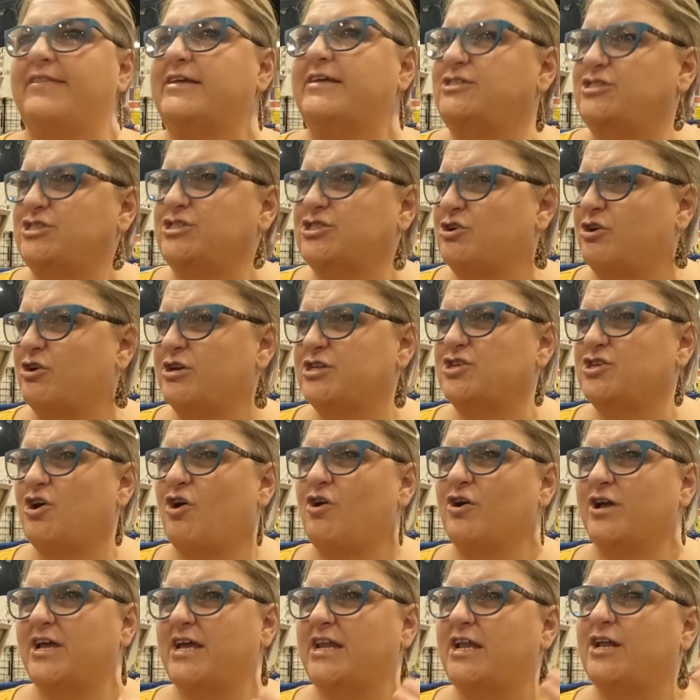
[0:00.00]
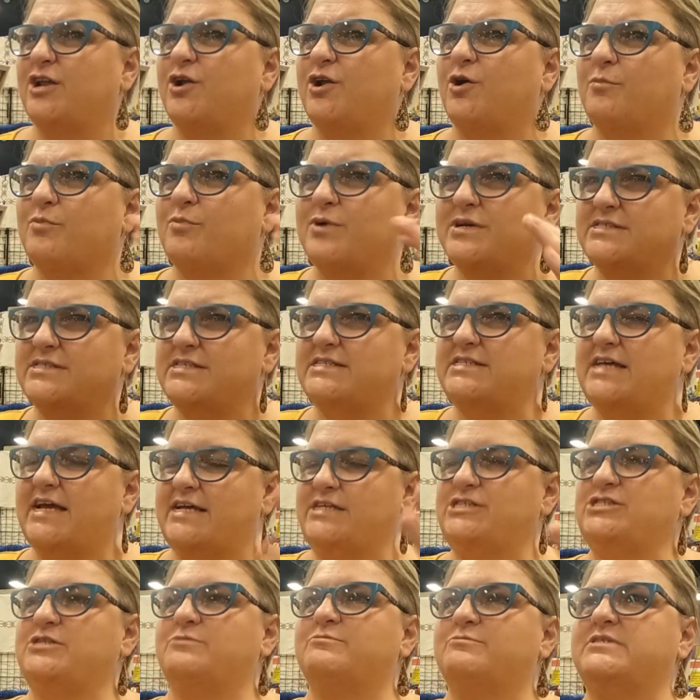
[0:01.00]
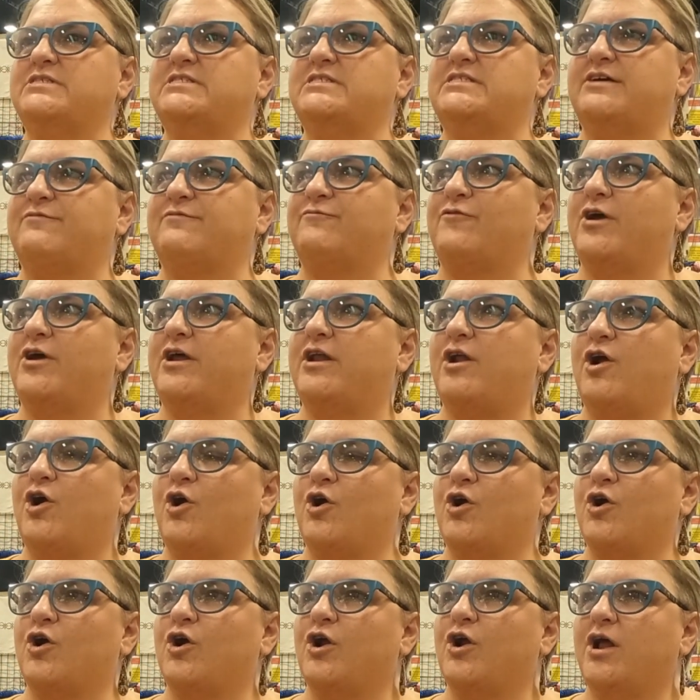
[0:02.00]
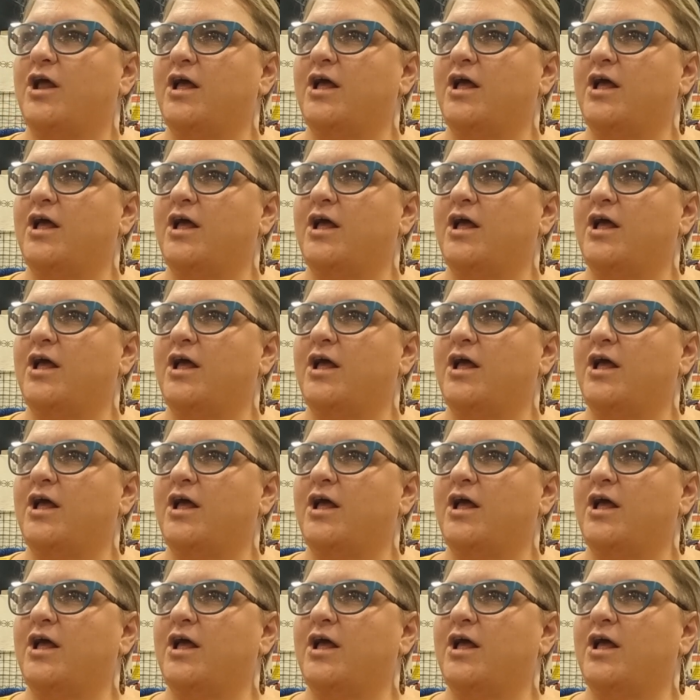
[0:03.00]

then she started talking, and her presentation was different. Her,